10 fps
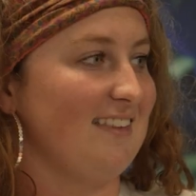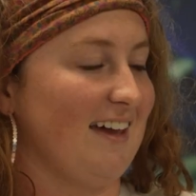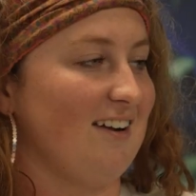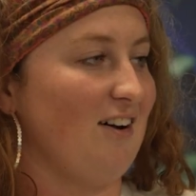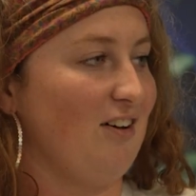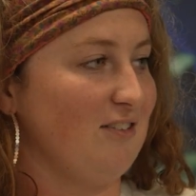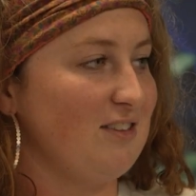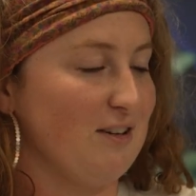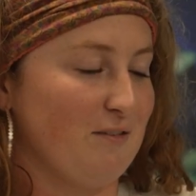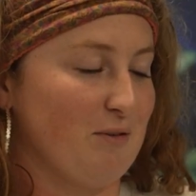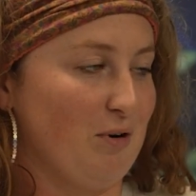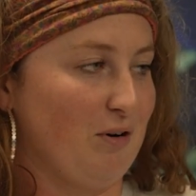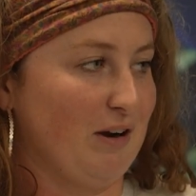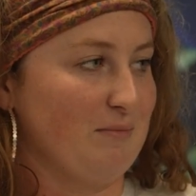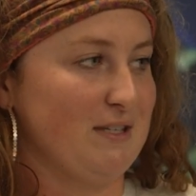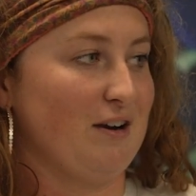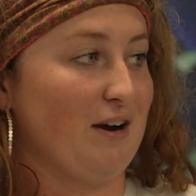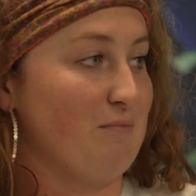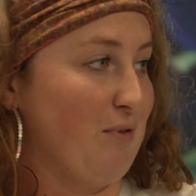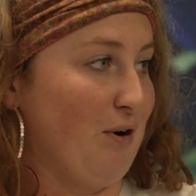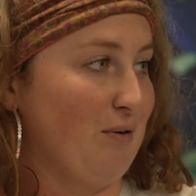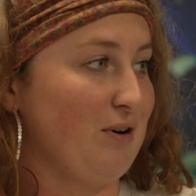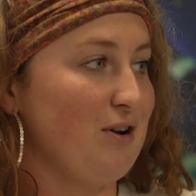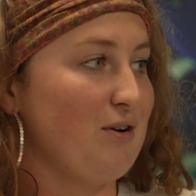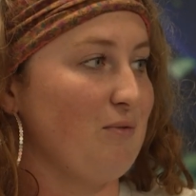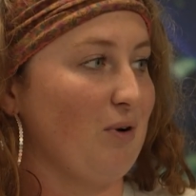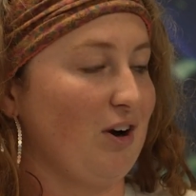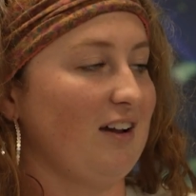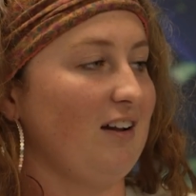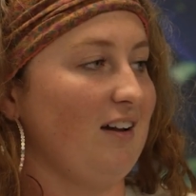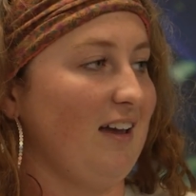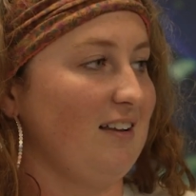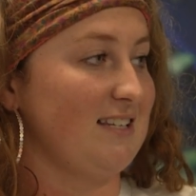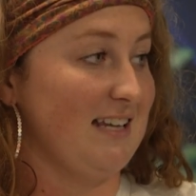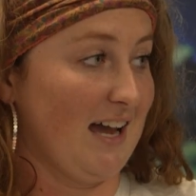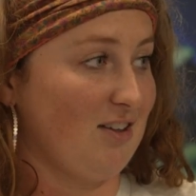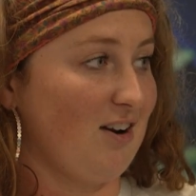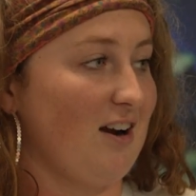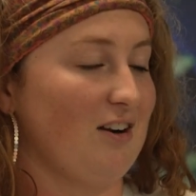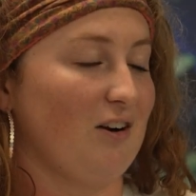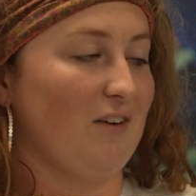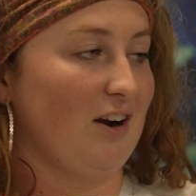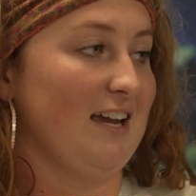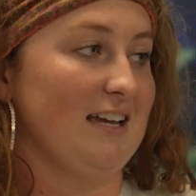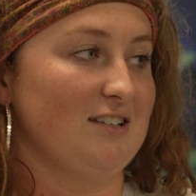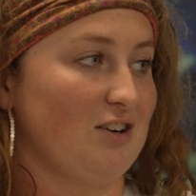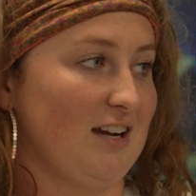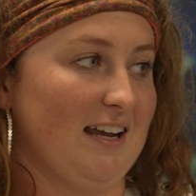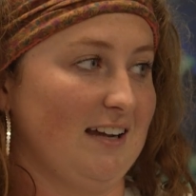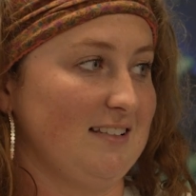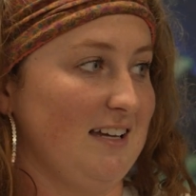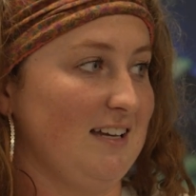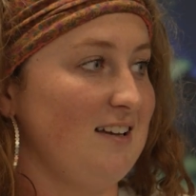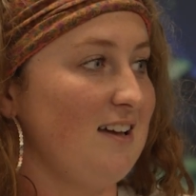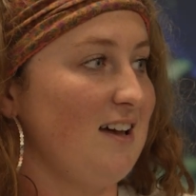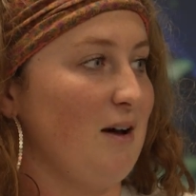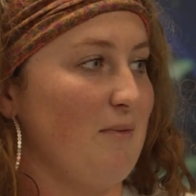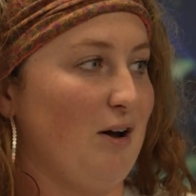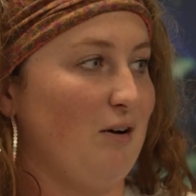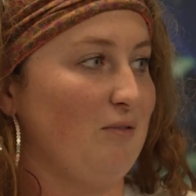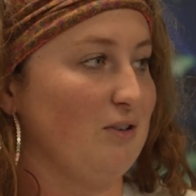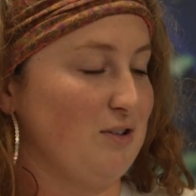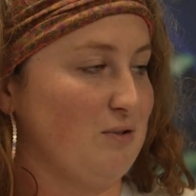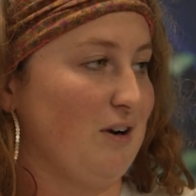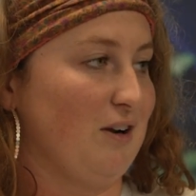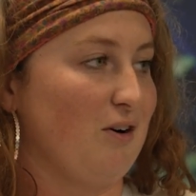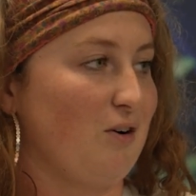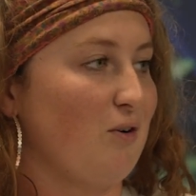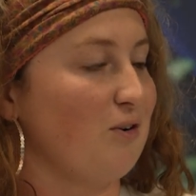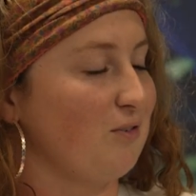that all of the different programs here at Mote work together and are very interconnected about restoring our coral